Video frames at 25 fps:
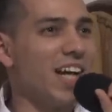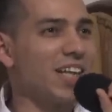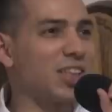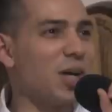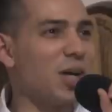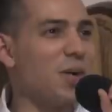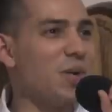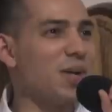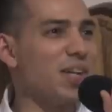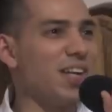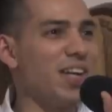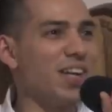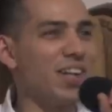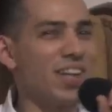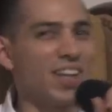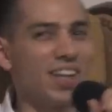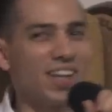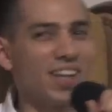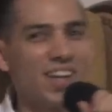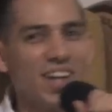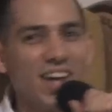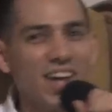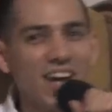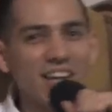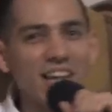that's all we know.
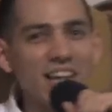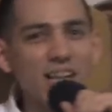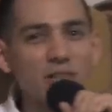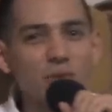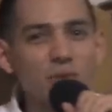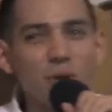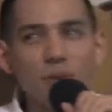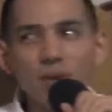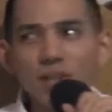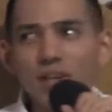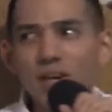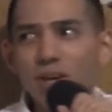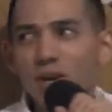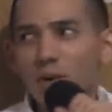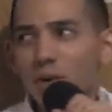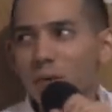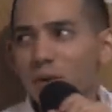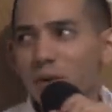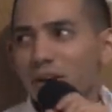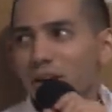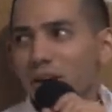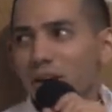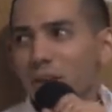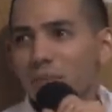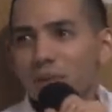That's what we
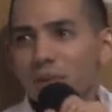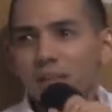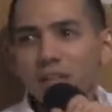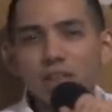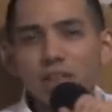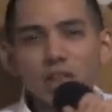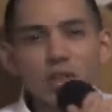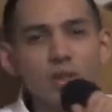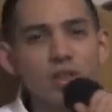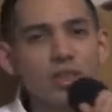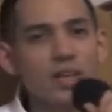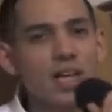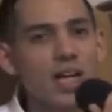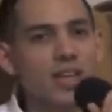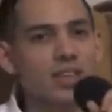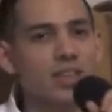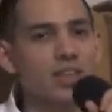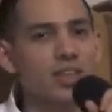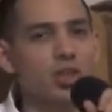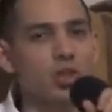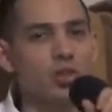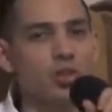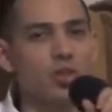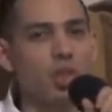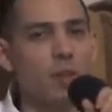know. Billy Joe
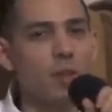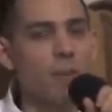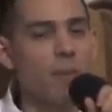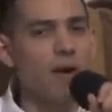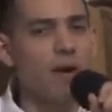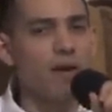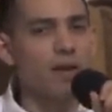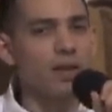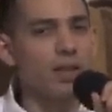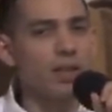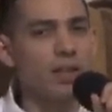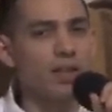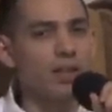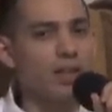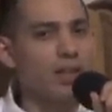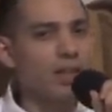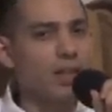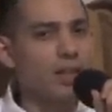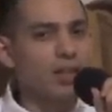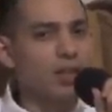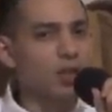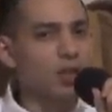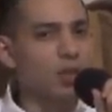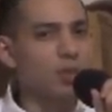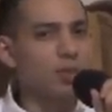Johnson Jr. apparently
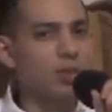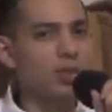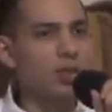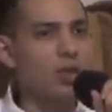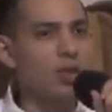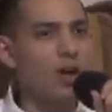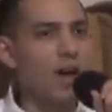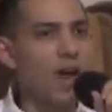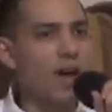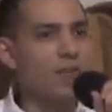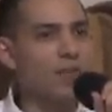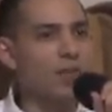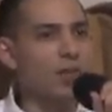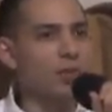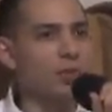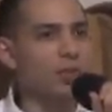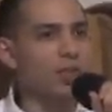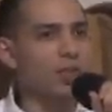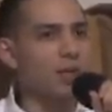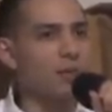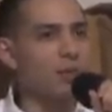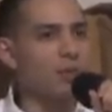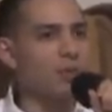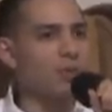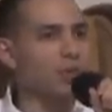superstar athlete who was
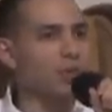going to be